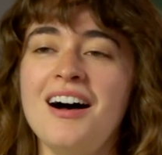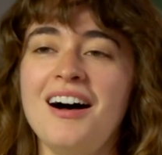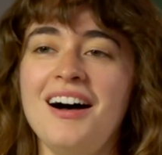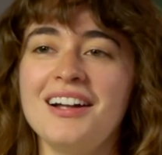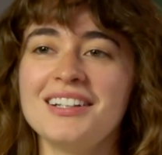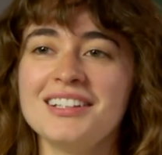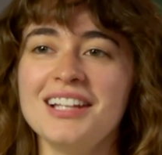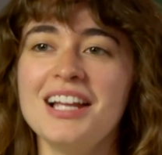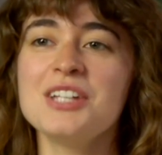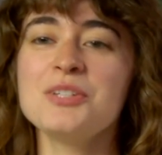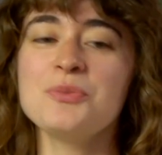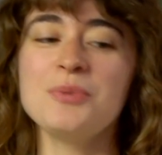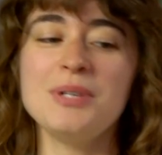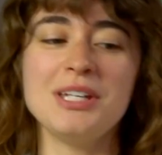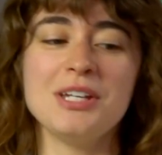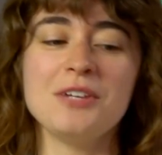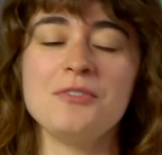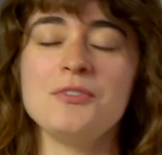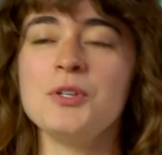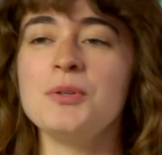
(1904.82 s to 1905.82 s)
unless we
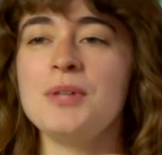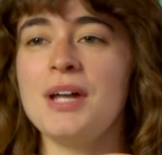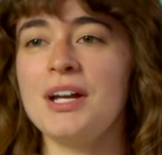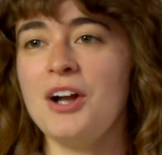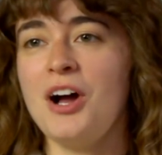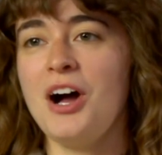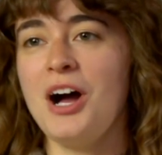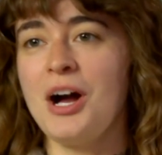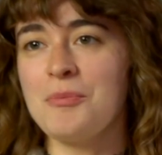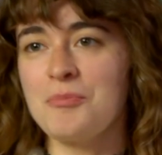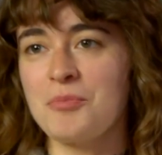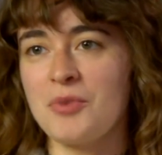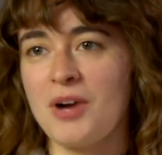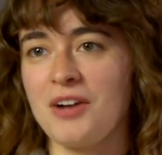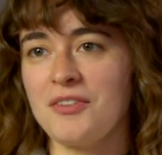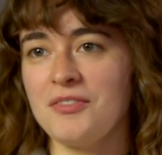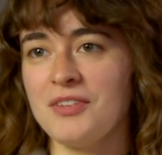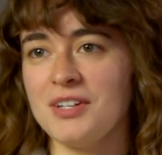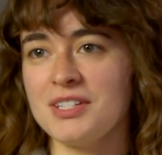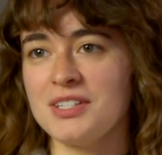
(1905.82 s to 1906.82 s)
give you that hot
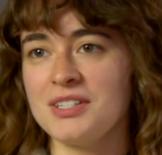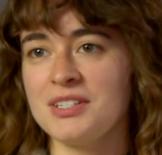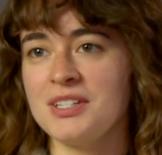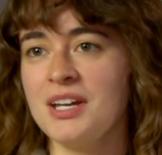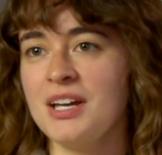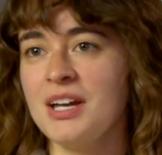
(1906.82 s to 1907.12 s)
breakfast.